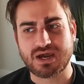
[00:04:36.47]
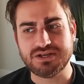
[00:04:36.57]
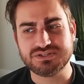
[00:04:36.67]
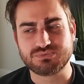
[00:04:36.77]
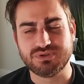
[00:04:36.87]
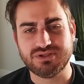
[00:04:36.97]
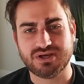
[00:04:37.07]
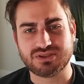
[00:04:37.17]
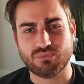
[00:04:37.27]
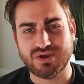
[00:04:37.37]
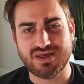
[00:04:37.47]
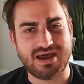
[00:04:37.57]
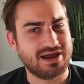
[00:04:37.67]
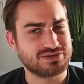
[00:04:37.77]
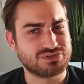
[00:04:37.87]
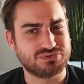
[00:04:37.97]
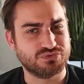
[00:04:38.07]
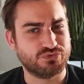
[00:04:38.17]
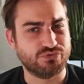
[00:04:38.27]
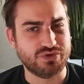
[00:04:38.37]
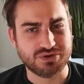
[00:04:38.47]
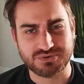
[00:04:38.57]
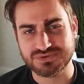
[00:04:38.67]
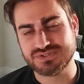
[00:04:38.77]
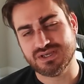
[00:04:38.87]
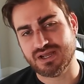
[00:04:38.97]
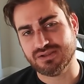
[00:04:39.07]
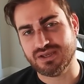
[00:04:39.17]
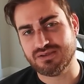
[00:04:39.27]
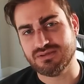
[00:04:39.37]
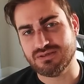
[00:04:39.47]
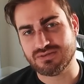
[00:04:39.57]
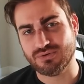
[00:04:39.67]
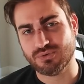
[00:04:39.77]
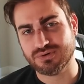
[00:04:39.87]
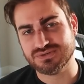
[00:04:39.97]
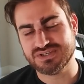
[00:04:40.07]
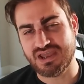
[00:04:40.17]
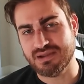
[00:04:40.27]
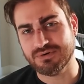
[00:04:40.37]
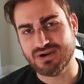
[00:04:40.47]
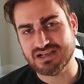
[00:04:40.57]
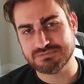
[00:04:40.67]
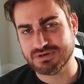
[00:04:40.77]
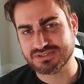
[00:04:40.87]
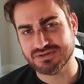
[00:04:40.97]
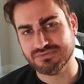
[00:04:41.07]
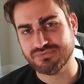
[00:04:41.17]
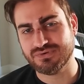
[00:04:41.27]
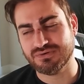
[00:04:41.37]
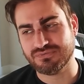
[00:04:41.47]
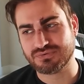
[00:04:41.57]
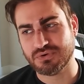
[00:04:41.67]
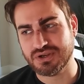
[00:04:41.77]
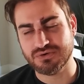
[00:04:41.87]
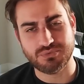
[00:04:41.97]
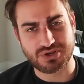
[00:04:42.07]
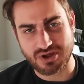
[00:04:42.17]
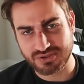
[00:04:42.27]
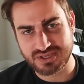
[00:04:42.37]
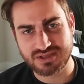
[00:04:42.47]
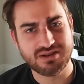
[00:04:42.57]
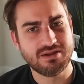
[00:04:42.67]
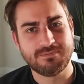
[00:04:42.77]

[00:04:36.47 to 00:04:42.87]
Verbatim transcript: I just really like the way the axe feels, and I like the Thor's hammer aspect of of throwing it and recalling it.